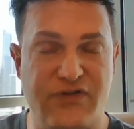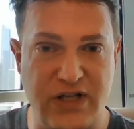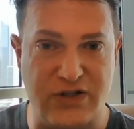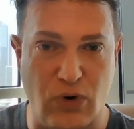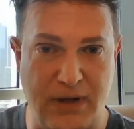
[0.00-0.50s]
for
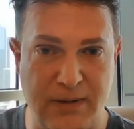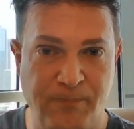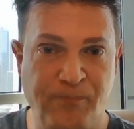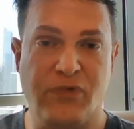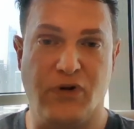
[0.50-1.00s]
this
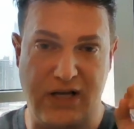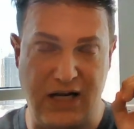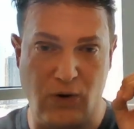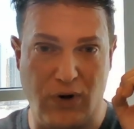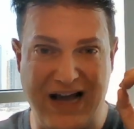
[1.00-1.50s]
woman. They're
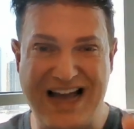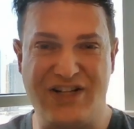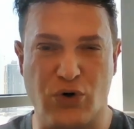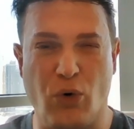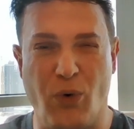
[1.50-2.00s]
getting
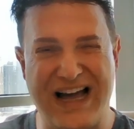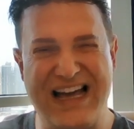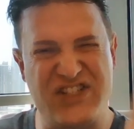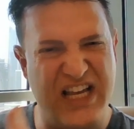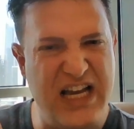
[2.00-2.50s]
oneitis or
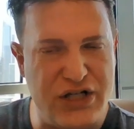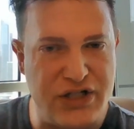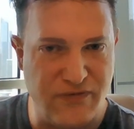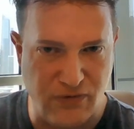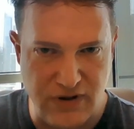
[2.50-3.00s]

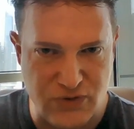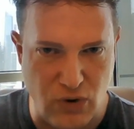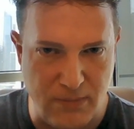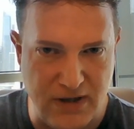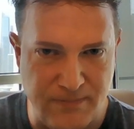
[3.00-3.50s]
oneitis-ish for this
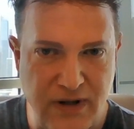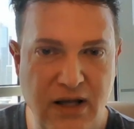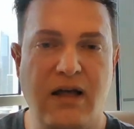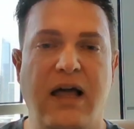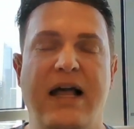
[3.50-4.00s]
woman.
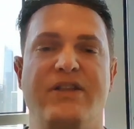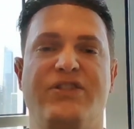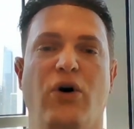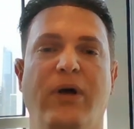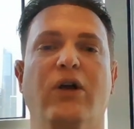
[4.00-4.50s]
And
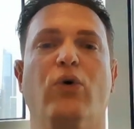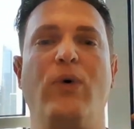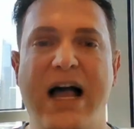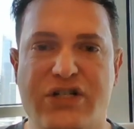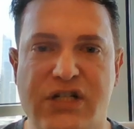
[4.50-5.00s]
so
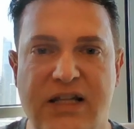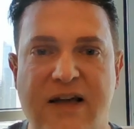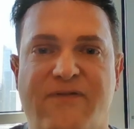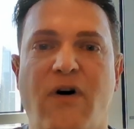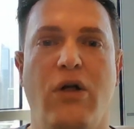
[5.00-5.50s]
irrationally,
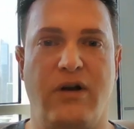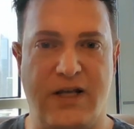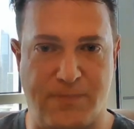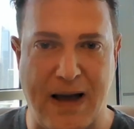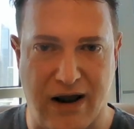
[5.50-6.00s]
they fall into
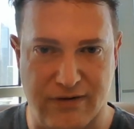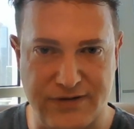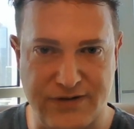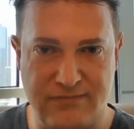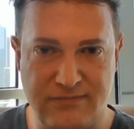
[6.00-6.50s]
these
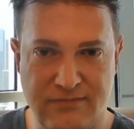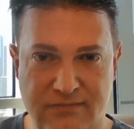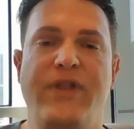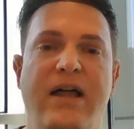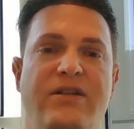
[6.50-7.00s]
patterns.
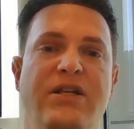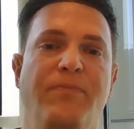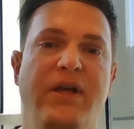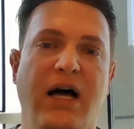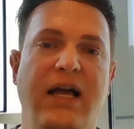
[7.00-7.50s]
That is
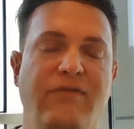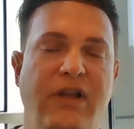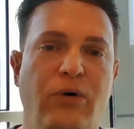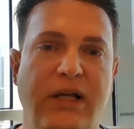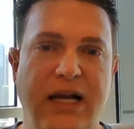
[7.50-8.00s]
something I have
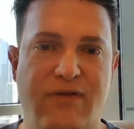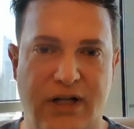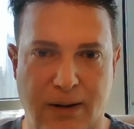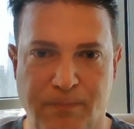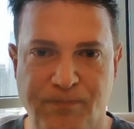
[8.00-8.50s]
literally never
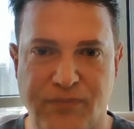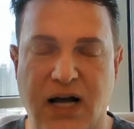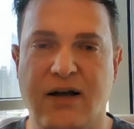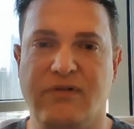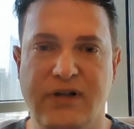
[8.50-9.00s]
done.
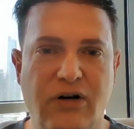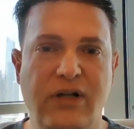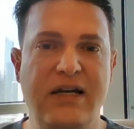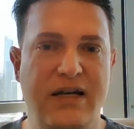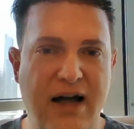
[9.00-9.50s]
I have
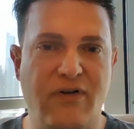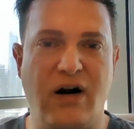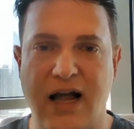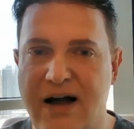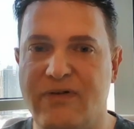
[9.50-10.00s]
literally
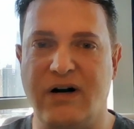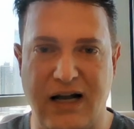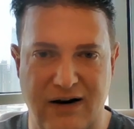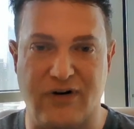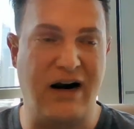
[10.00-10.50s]
never, ever,
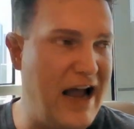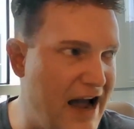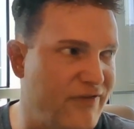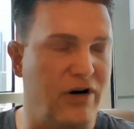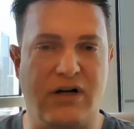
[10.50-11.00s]
ever,
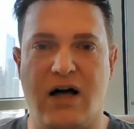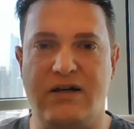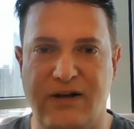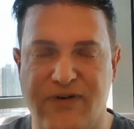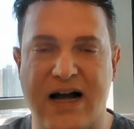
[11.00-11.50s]
ever
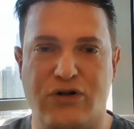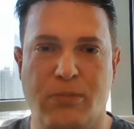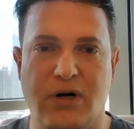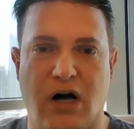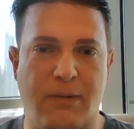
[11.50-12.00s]
gotten de facto
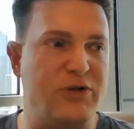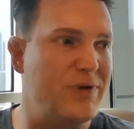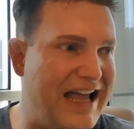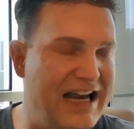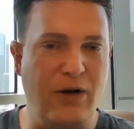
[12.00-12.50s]
monogamous
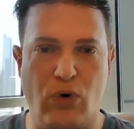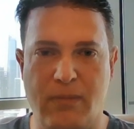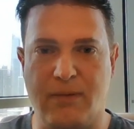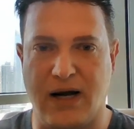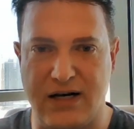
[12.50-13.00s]
with any
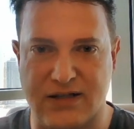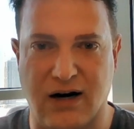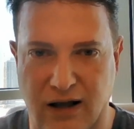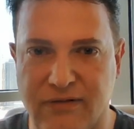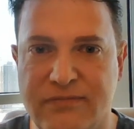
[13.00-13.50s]
woman in my
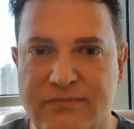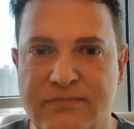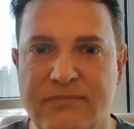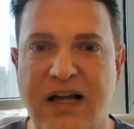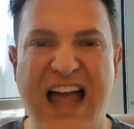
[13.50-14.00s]
entire life.
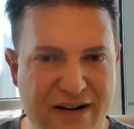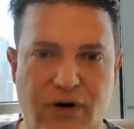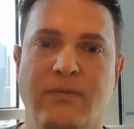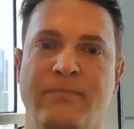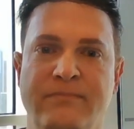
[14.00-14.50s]
Ever.